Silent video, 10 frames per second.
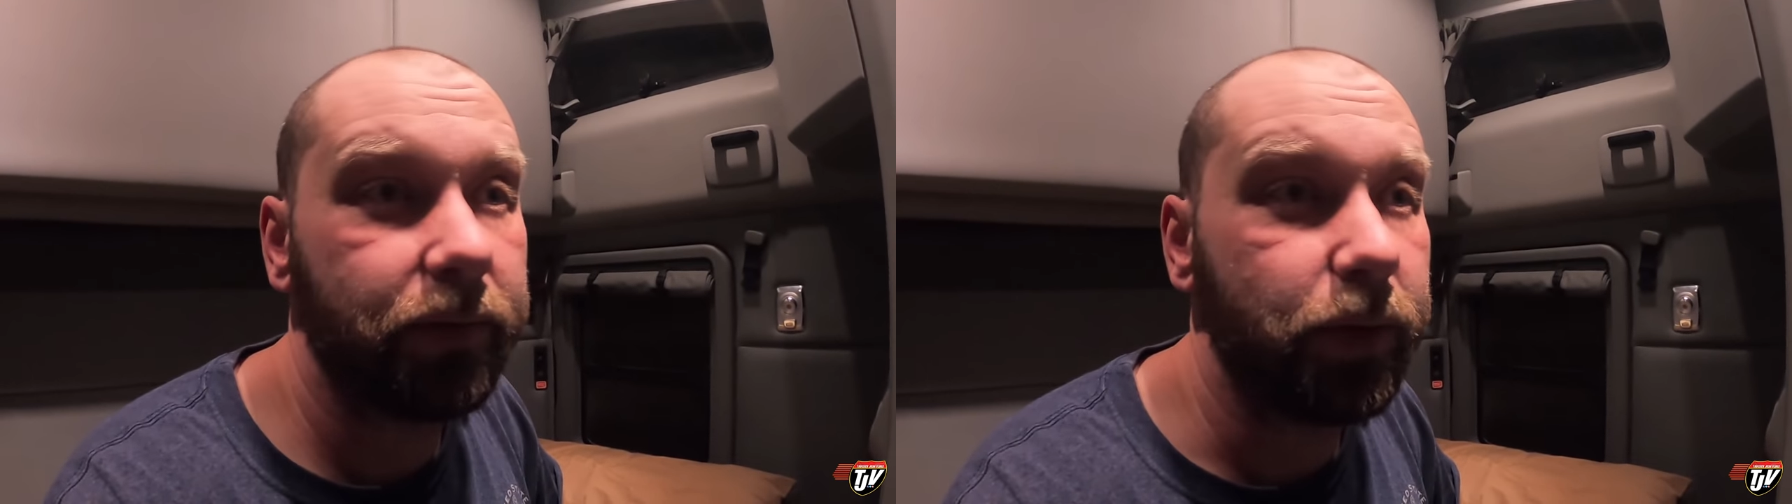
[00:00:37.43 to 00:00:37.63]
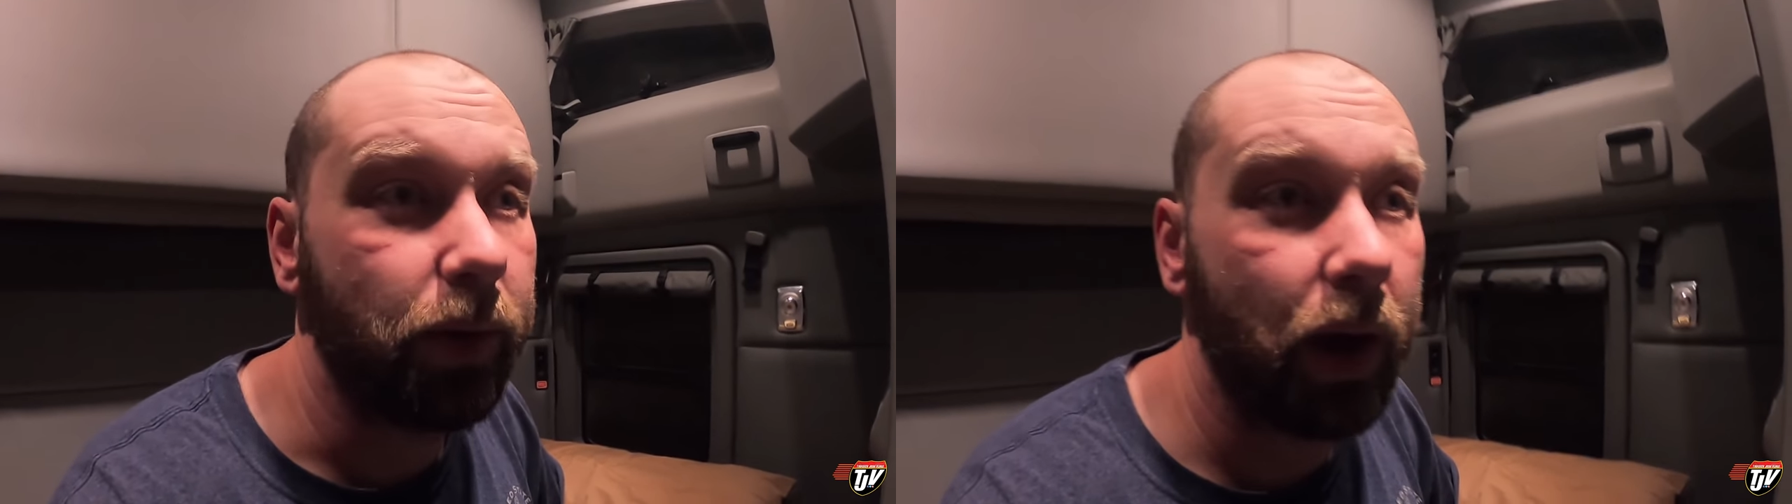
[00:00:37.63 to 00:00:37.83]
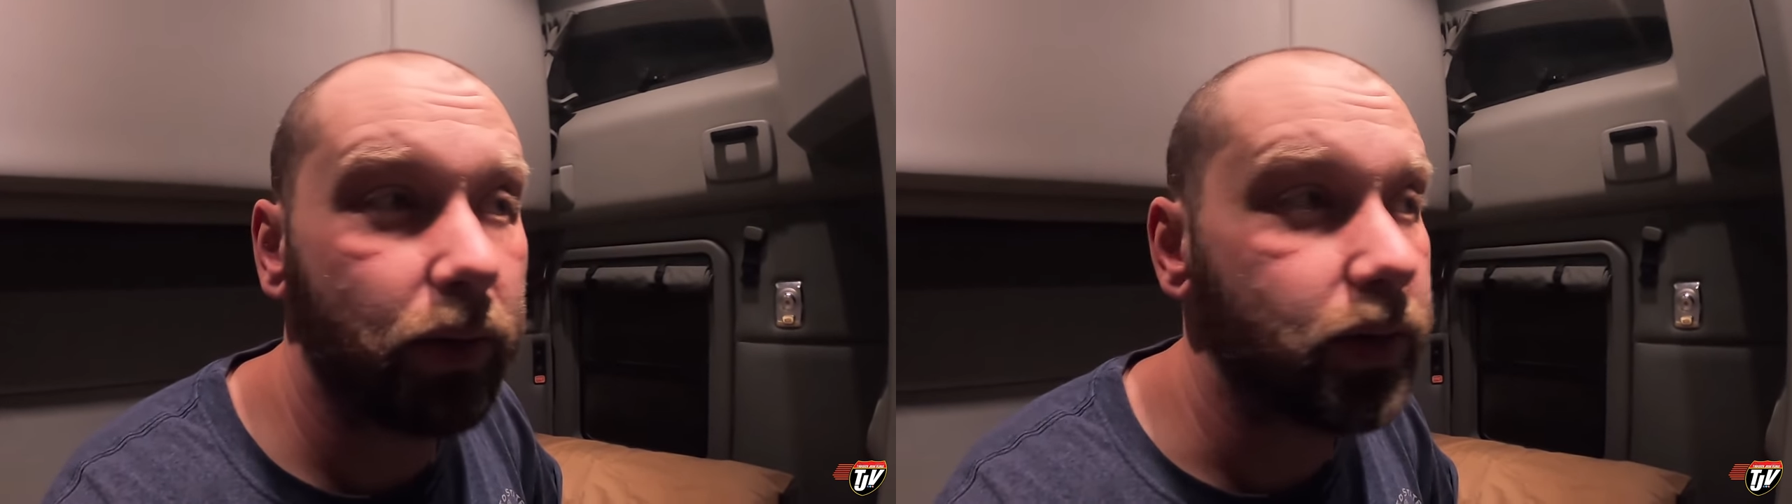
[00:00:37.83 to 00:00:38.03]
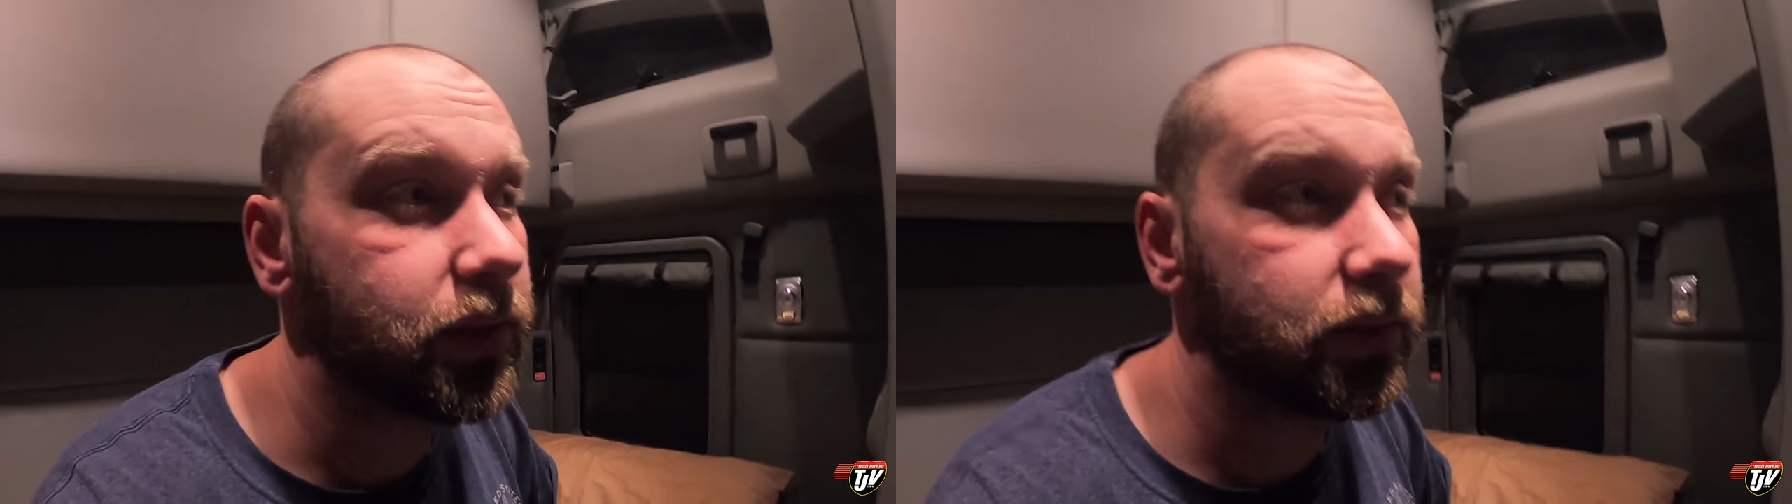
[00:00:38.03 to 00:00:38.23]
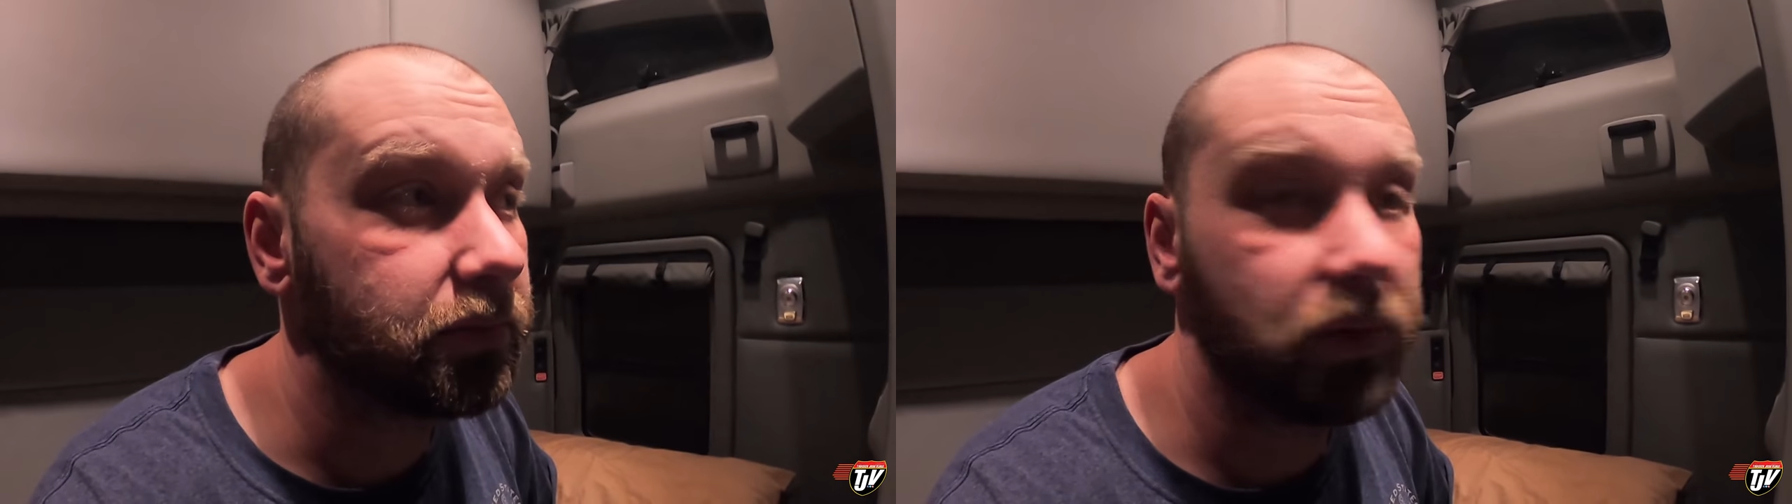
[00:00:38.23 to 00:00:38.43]
few
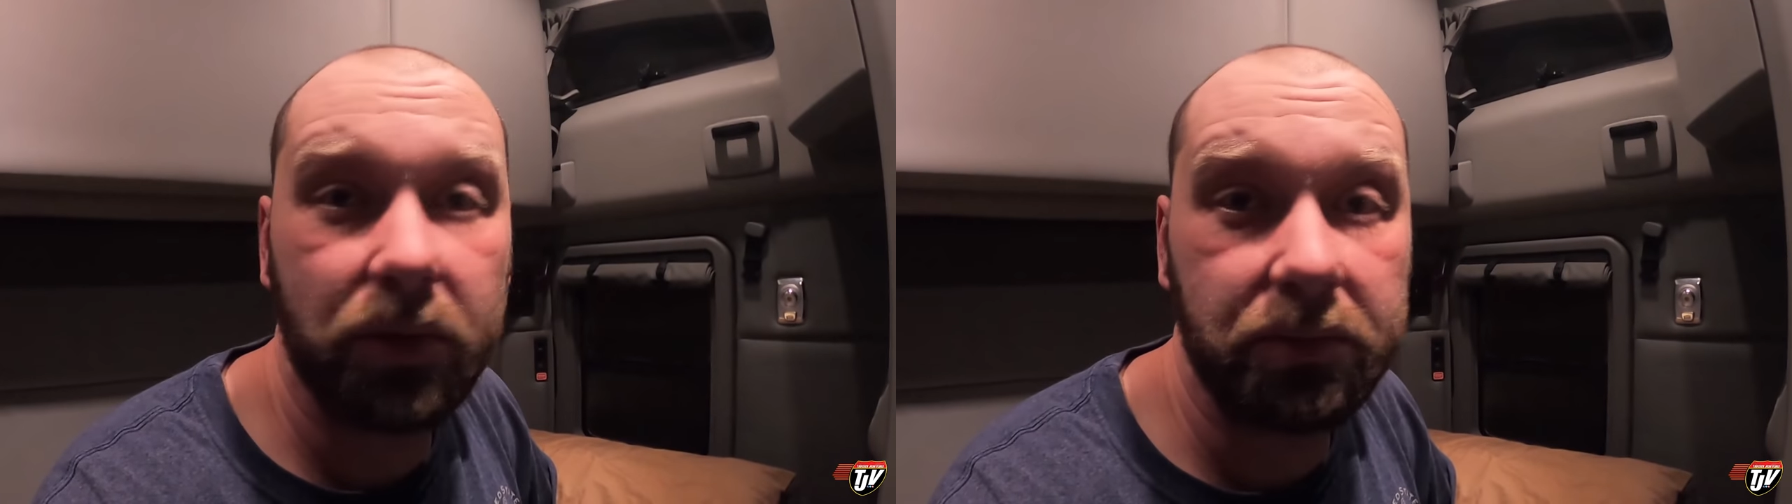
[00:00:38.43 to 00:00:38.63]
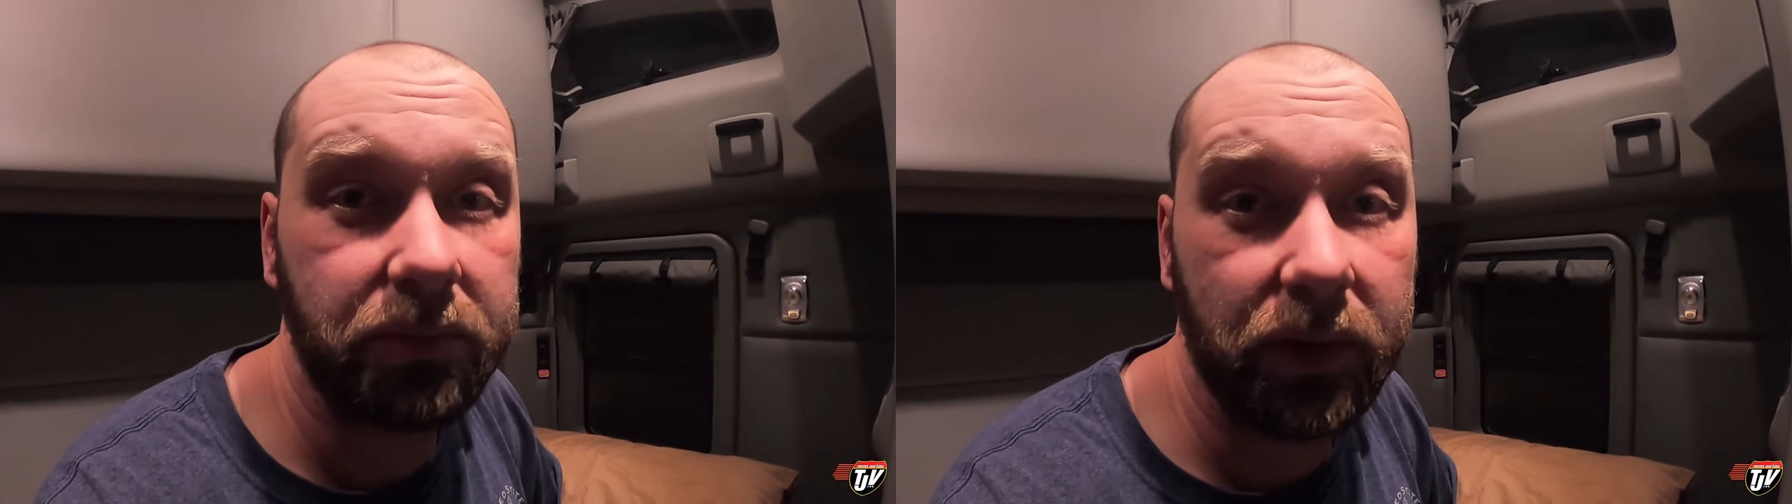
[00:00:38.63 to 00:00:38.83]
hours or